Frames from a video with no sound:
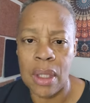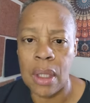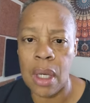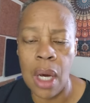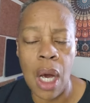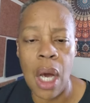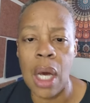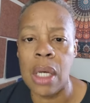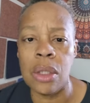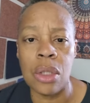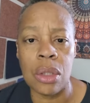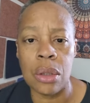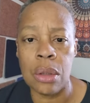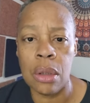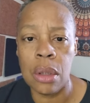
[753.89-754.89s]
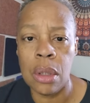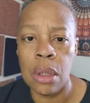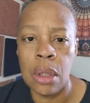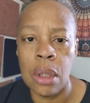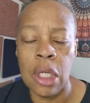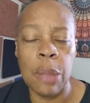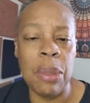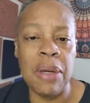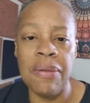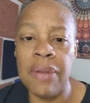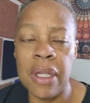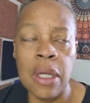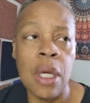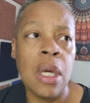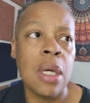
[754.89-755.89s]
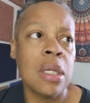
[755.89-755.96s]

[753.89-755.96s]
gosh they're being vict.